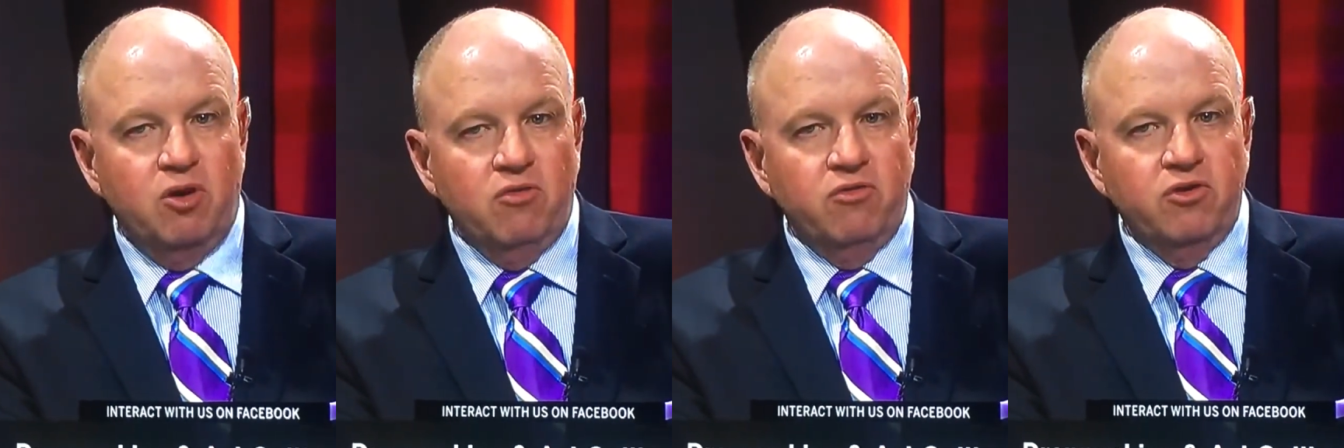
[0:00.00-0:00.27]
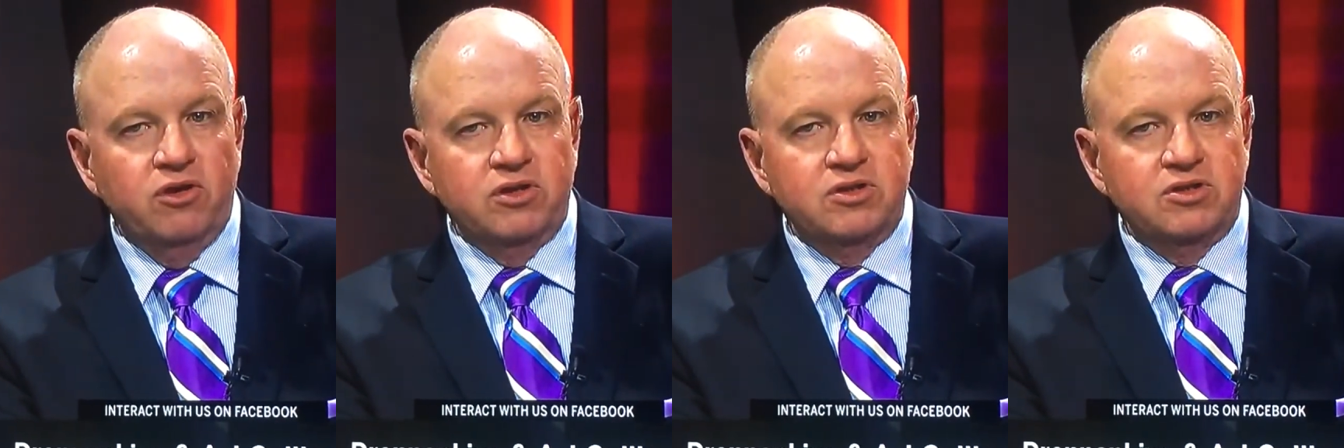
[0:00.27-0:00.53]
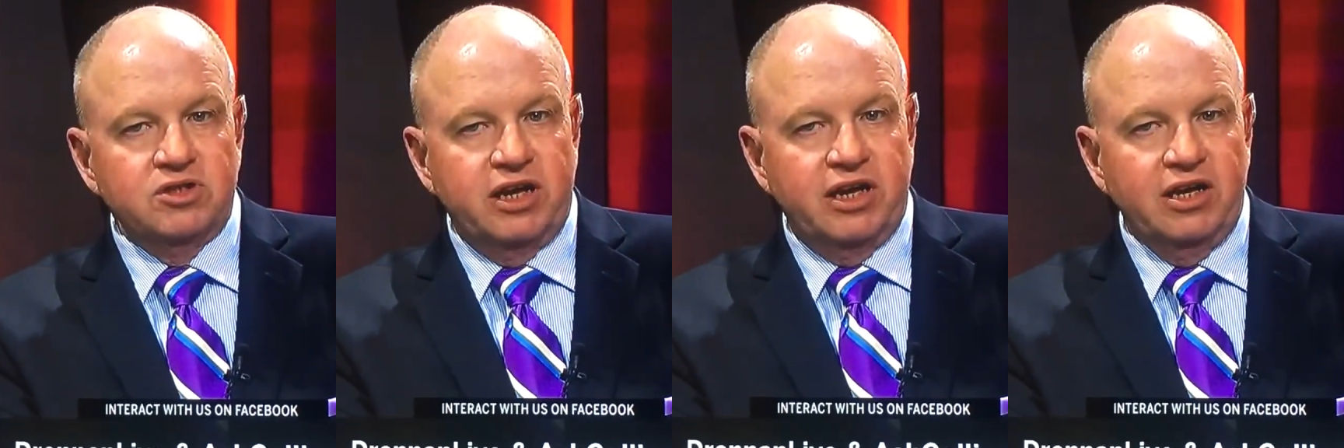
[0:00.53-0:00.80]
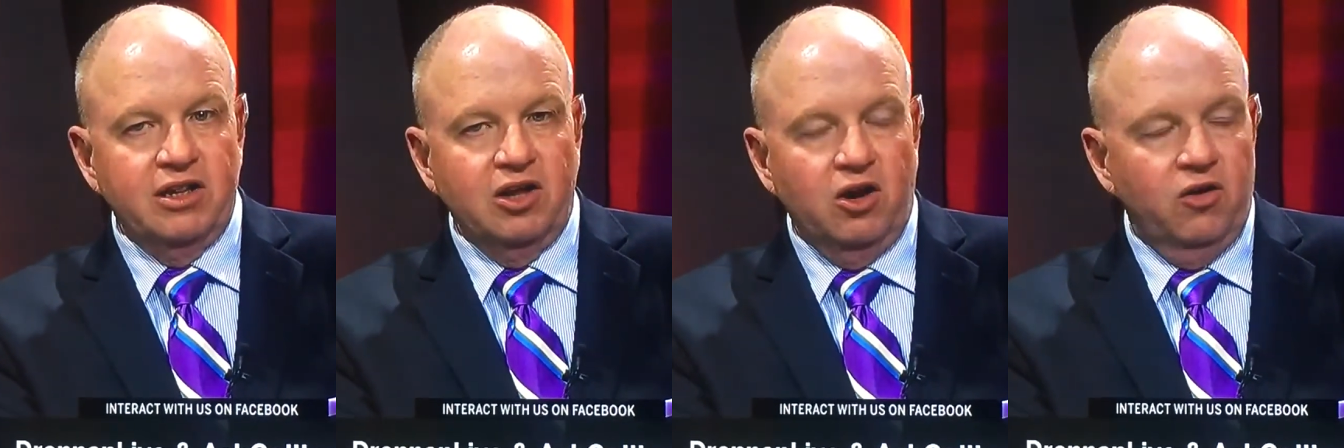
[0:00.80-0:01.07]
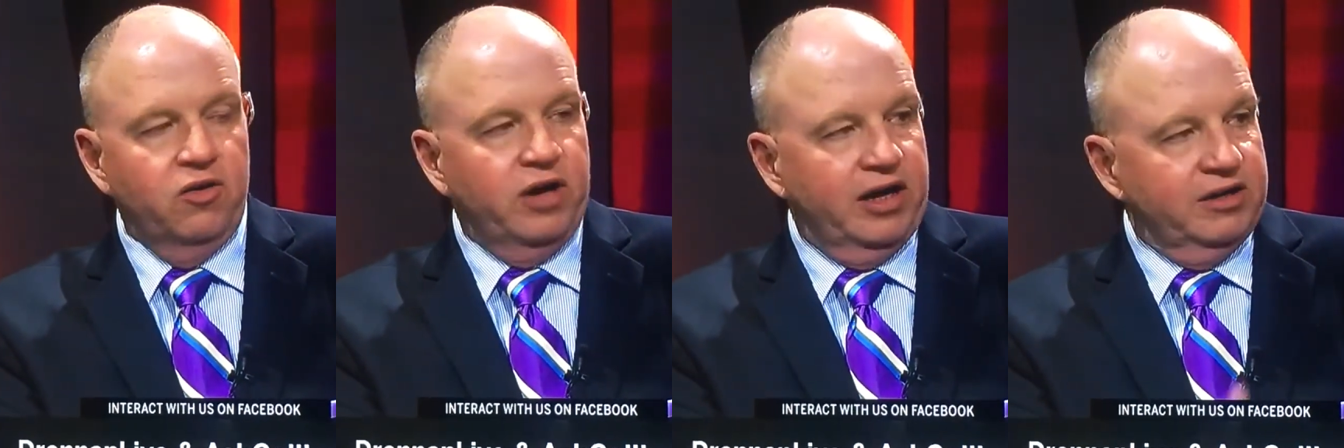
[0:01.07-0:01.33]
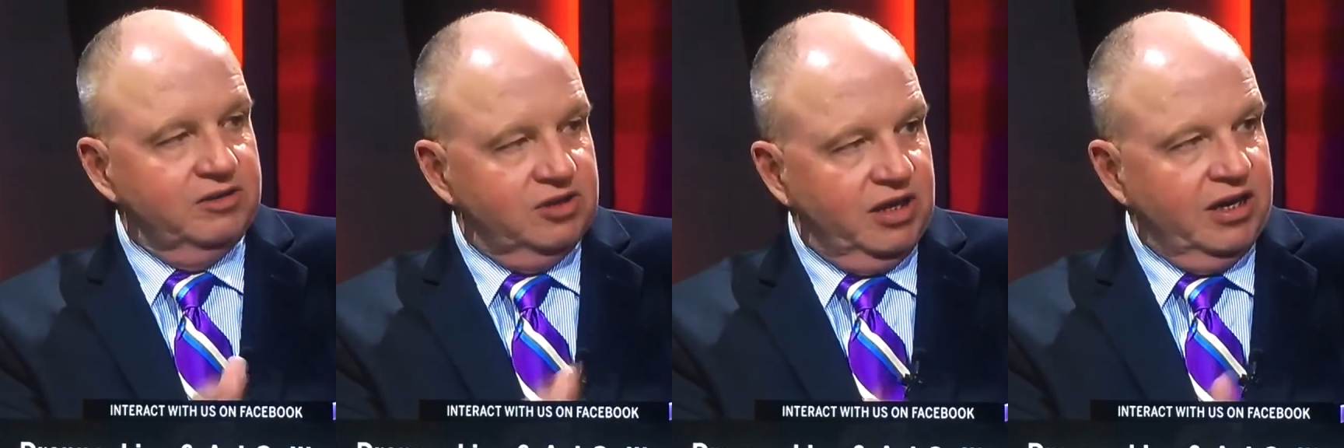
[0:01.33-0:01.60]
over and said hello, and
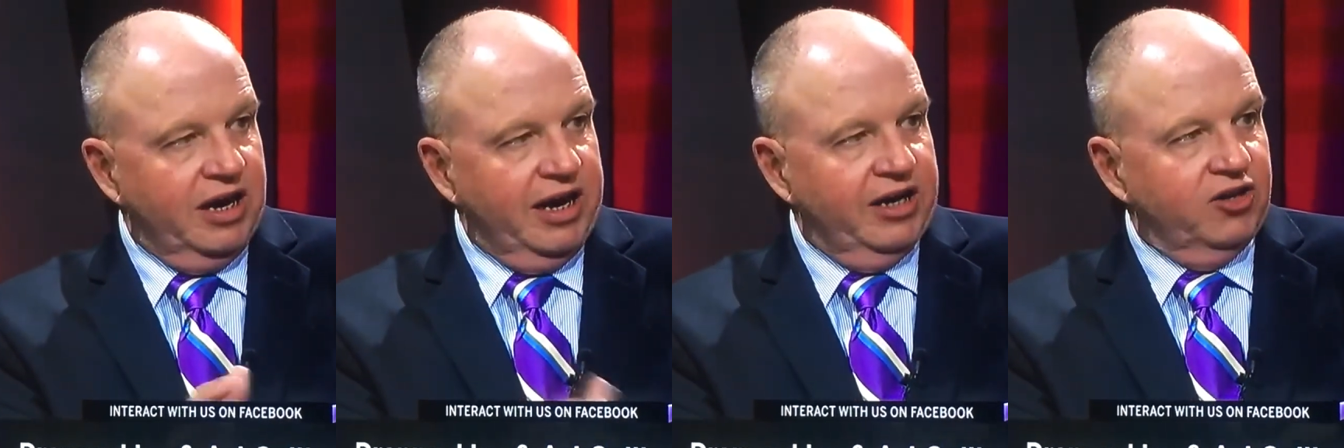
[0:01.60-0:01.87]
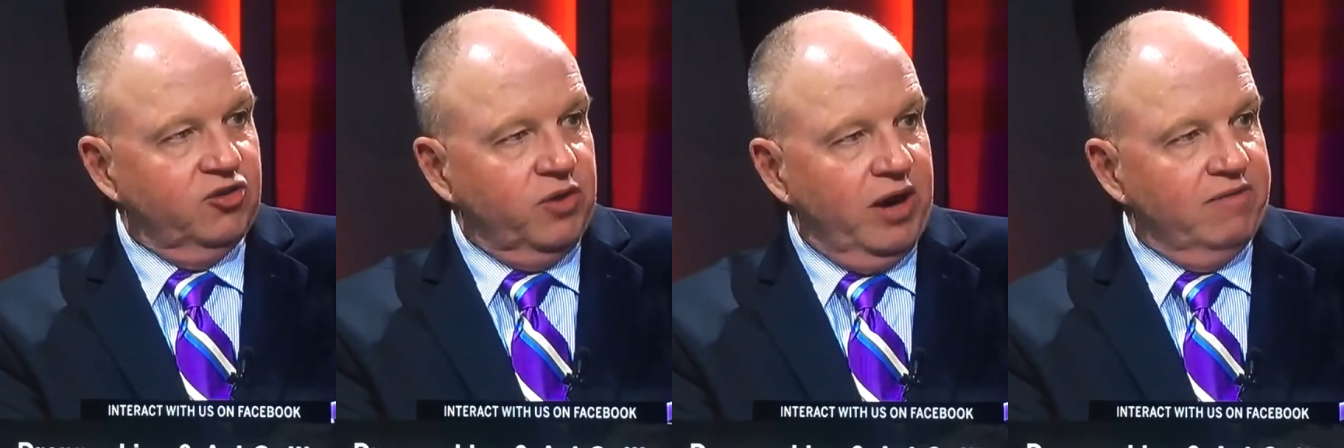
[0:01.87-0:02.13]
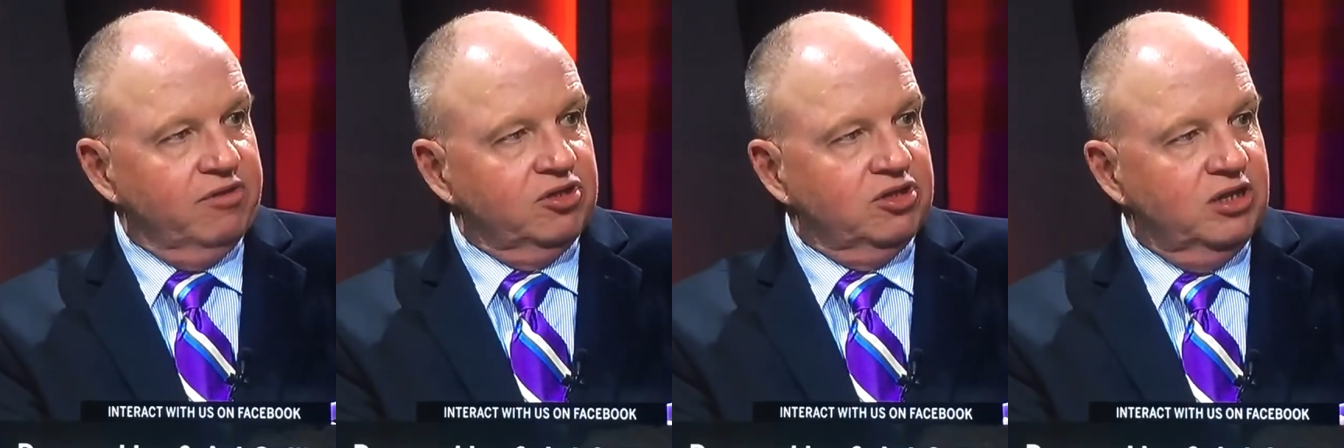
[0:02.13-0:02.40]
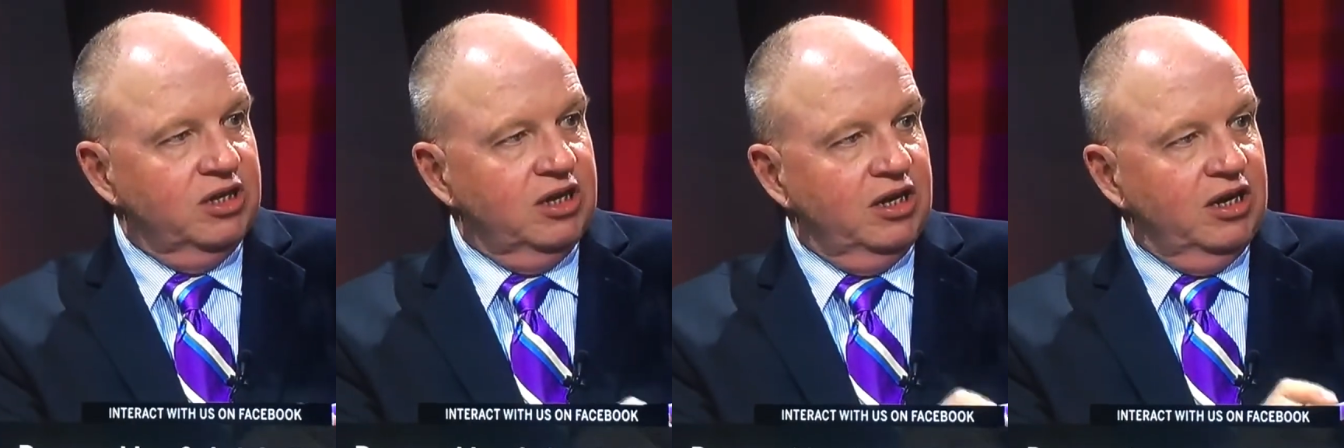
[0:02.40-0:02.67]
I said hi to Travis,